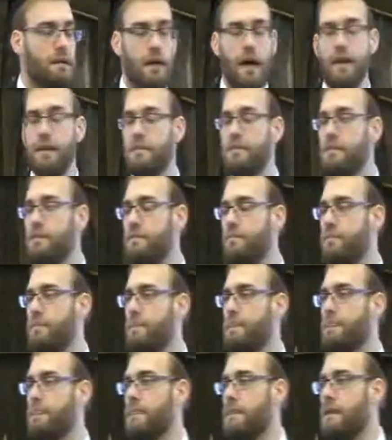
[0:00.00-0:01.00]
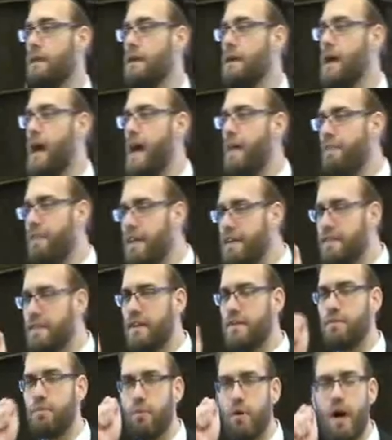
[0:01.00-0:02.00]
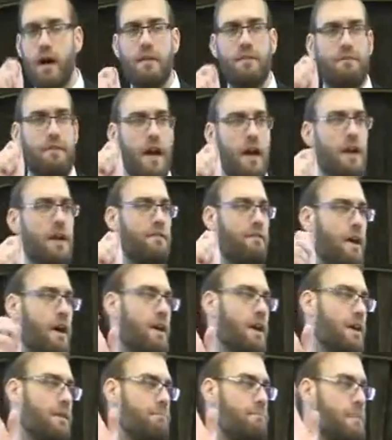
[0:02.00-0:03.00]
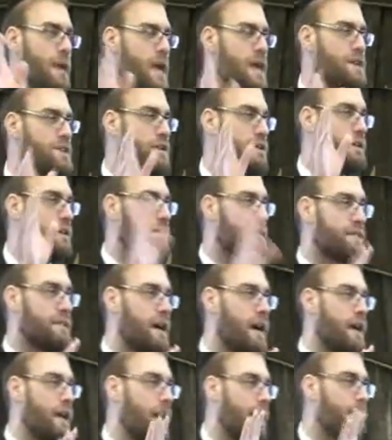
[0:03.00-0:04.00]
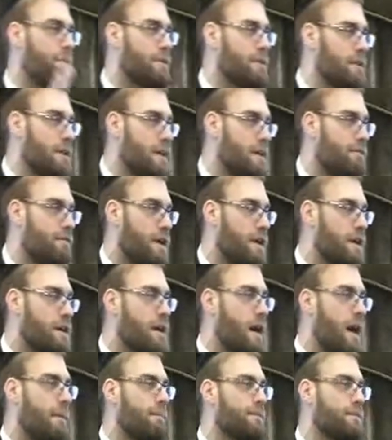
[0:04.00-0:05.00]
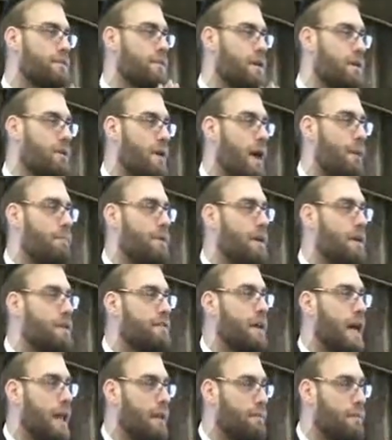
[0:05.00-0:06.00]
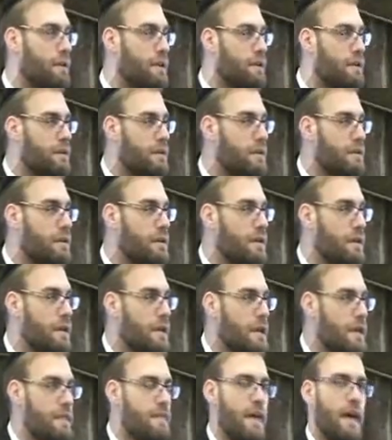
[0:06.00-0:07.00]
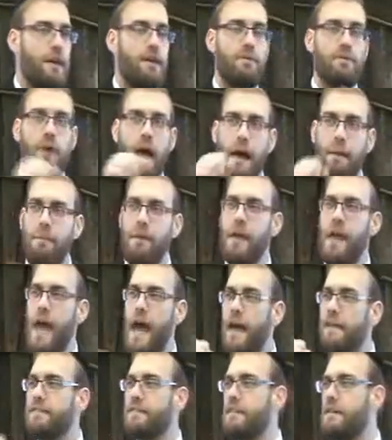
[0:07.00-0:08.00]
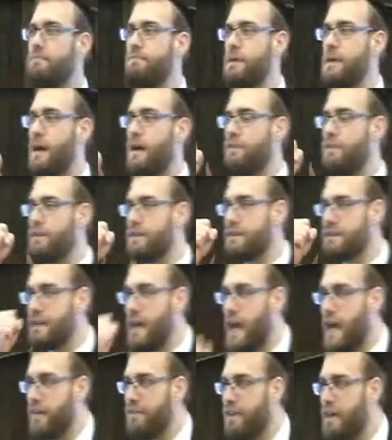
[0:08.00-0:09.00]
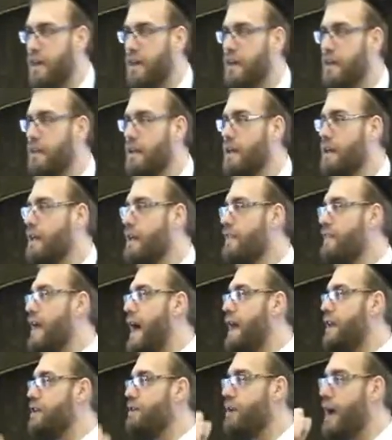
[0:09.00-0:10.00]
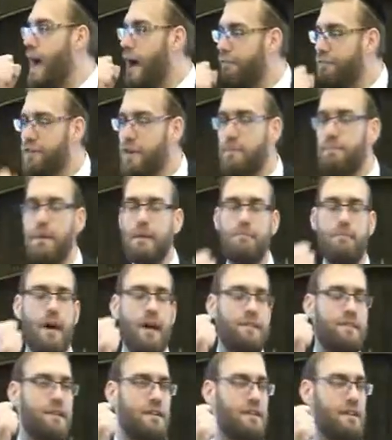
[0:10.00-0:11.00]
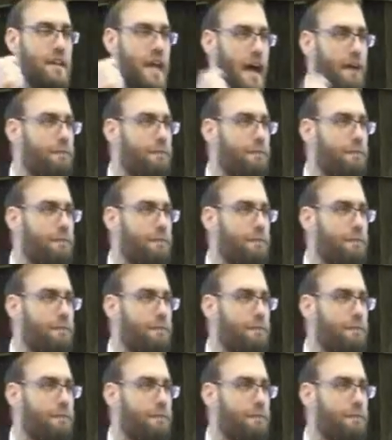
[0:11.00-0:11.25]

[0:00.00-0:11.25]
Light. And this is one very, very major yesod, I believe, when it comes to a Rebbe and a Talmid. That a Rebbe has to be understanding that you have to be Meiser